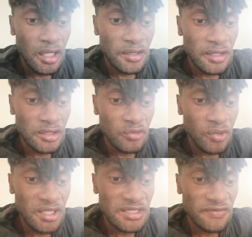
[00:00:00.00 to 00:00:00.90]
and then
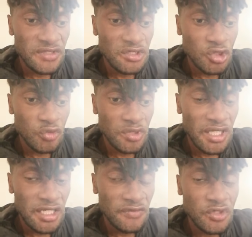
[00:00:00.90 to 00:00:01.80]
2070 super,
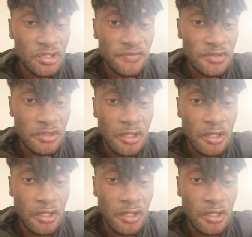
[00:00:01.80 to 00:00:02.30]
that gives you another